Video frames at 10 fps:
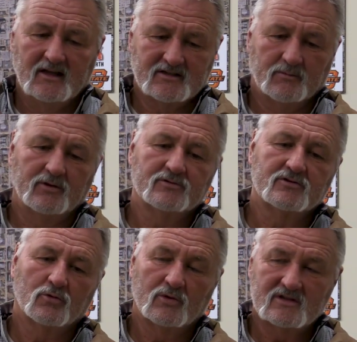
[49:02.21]
as opposed
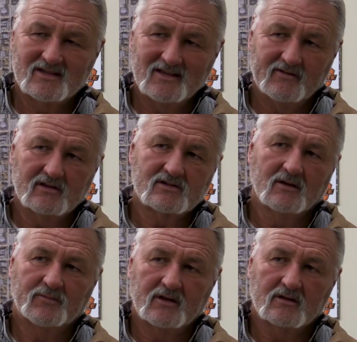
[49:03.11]
to receiving
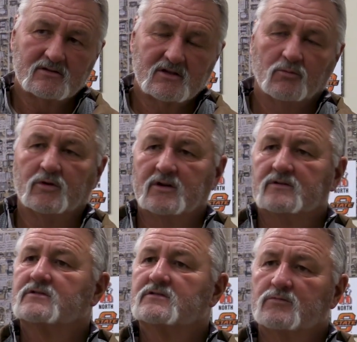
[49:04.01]
something that someone
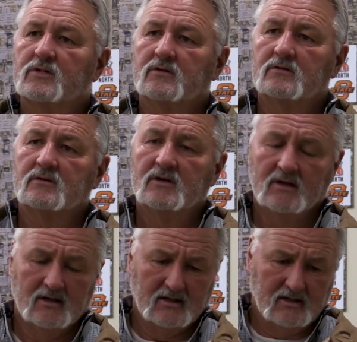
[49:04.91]
else has built.
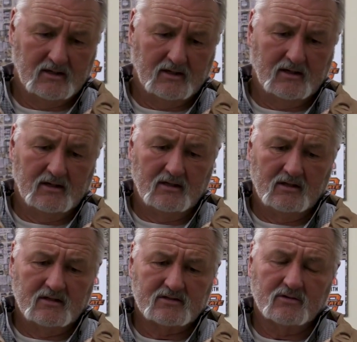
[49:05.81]

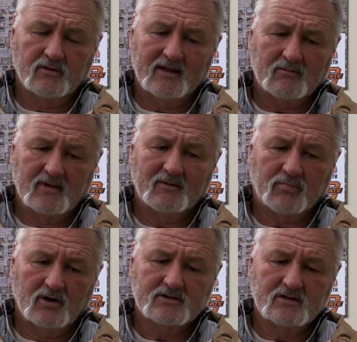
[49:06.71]
So that
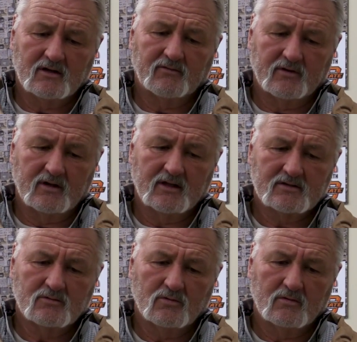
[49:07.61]
project for the
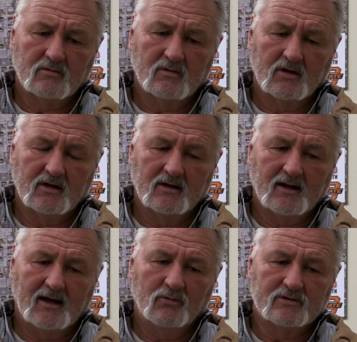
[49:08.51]
next,
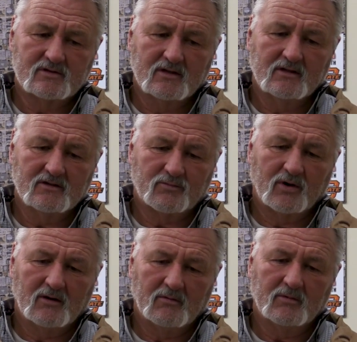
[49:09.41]
I would say, is
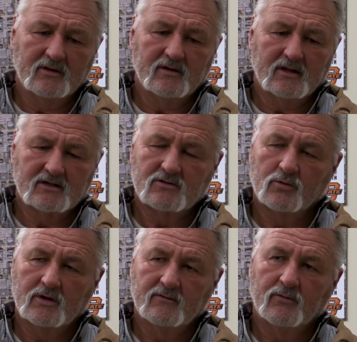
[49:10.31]
probably the next
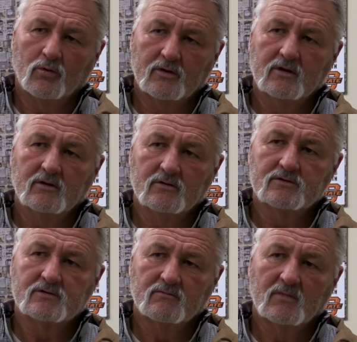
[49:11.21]
3 to 4
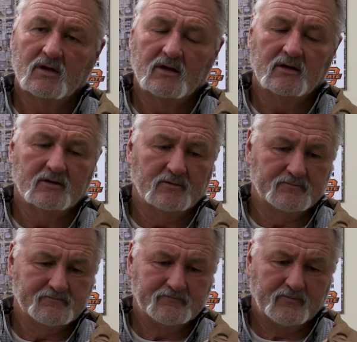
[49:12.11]
years.
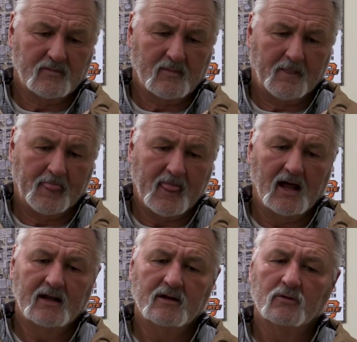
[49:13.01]

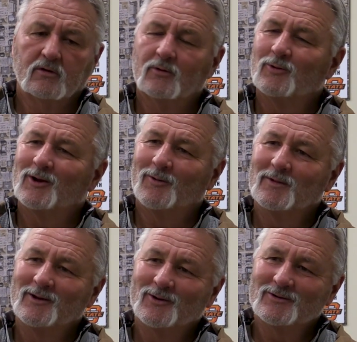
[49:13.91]
I don't know that I'll
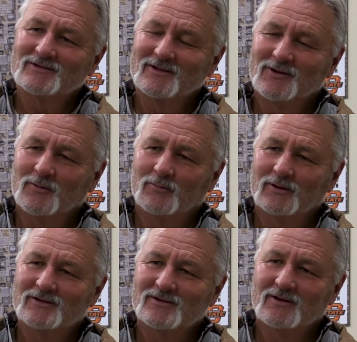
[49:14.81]
be here to see the
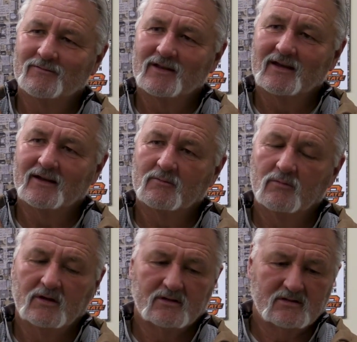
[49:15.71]
completion of that,
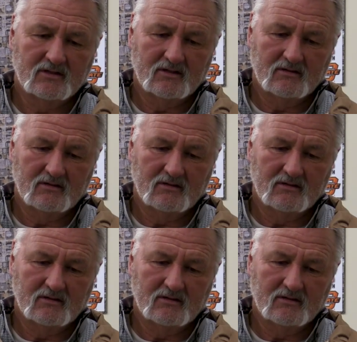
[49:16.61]
but